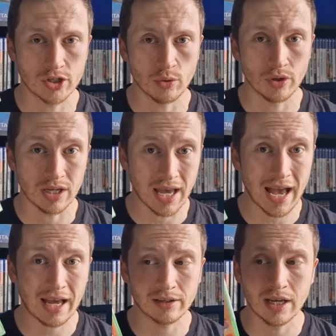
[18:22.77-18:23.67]
two that he
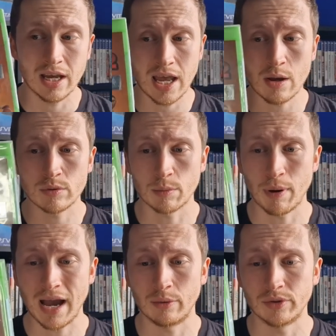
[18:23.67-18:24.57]
had. It was a
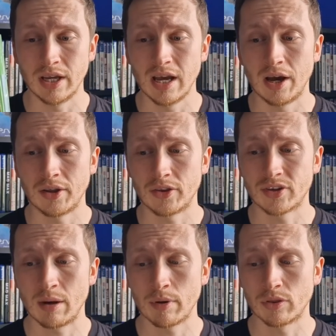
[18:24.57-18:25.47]
pound, and at the
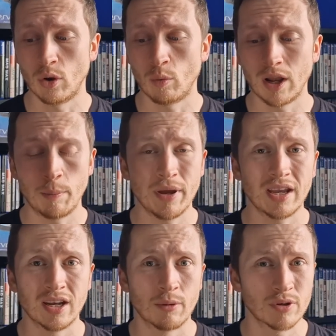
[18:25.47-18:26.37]
time I thought, well, I'll
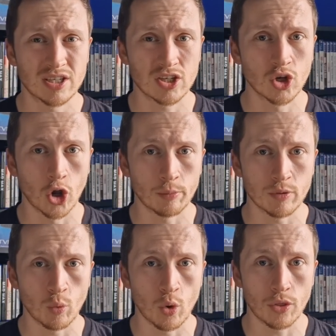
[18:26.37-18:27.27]
pick it up because it's got to be
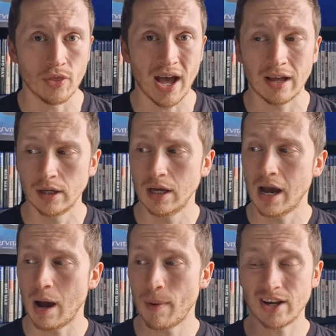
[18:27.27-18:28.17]
worth that.
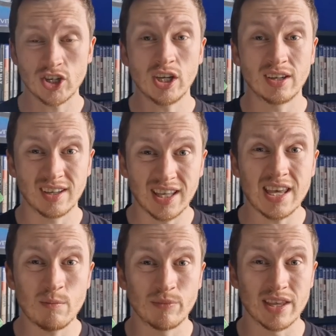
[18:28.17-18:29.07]
I'm actually going to
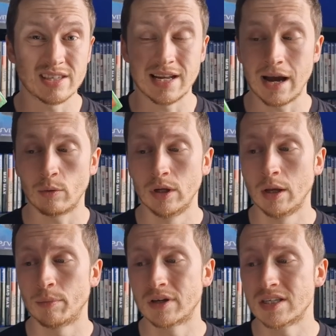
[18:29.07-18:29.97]
keep this now
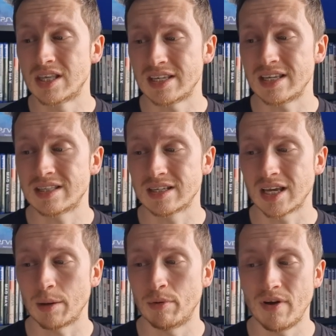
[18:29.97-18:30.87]
because this is the
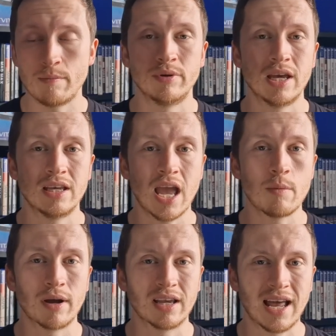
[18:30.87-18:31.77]
type of N B A
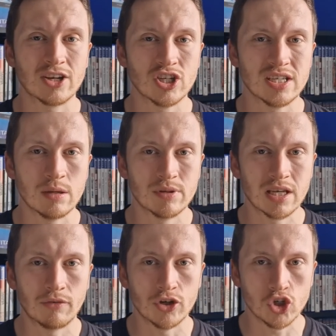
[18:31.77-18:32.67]
game I can actually see
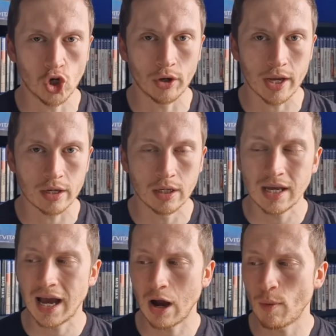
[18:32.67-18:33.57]
myself enjoying.
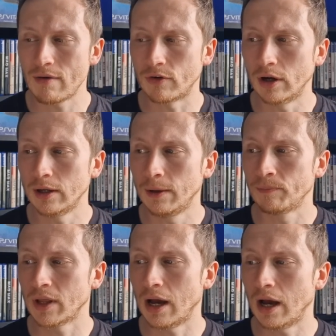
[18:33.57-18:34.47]
However,
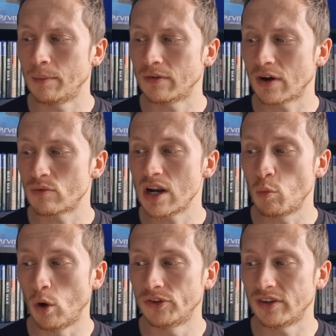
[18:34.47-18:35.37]
um, if I really
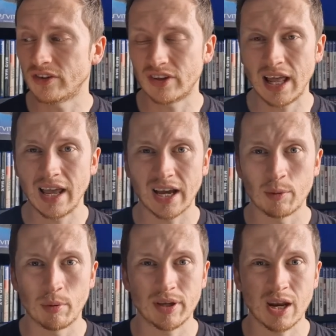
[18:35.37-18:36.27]
wanted to sell it, I
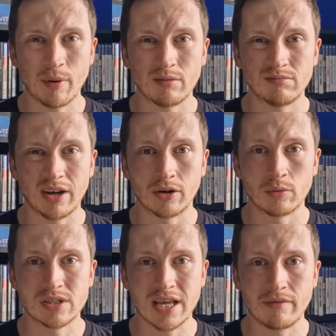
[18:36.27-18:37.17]
could probably get about, I don't know,
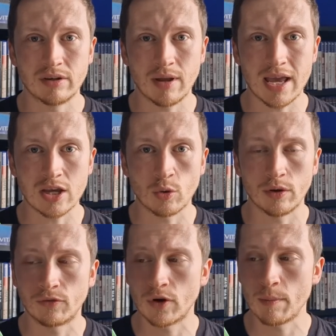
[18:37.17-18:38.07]
seven, eight
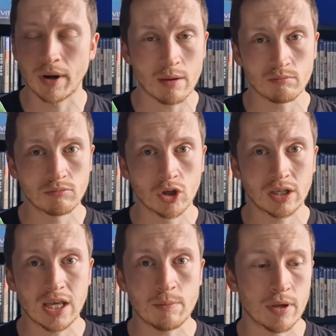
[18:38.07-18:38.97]
quid for it, but I'm going
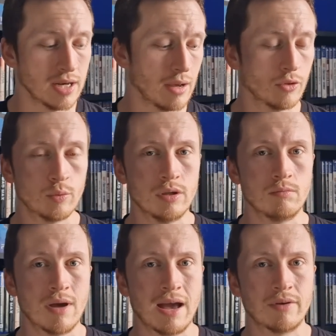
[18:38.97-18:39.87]
to keep it now that we
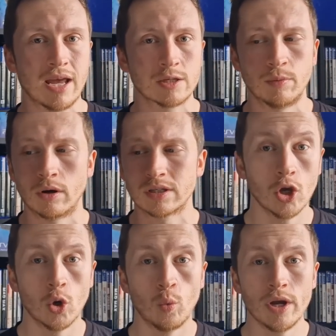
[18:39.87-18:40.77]
have an Xbox.
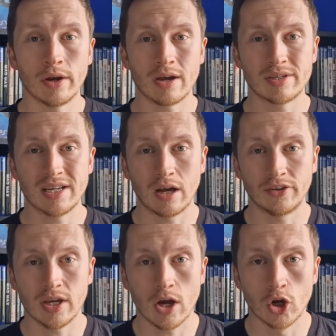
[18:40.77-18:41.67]
We are now
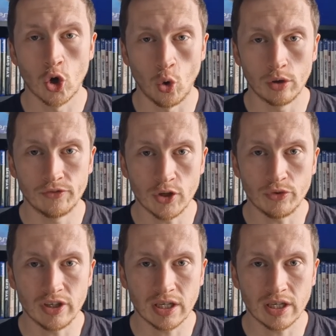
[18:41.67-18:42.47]
starting a Call of Duty